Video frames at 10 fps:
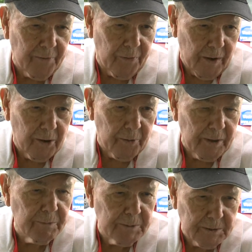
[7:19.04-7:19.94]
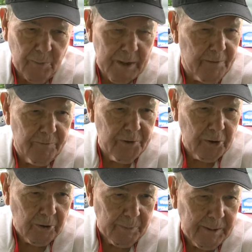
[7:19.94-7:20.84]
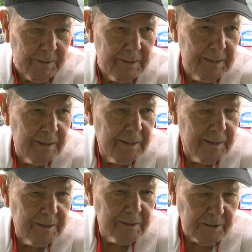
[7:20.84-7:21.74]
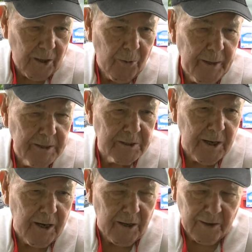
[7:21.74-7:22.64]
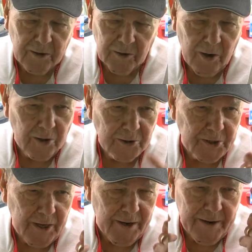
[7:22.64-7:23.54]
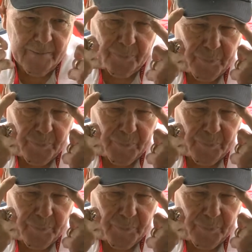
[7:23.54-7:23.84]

thought he wasn't vulnerable. So he started to cross there, and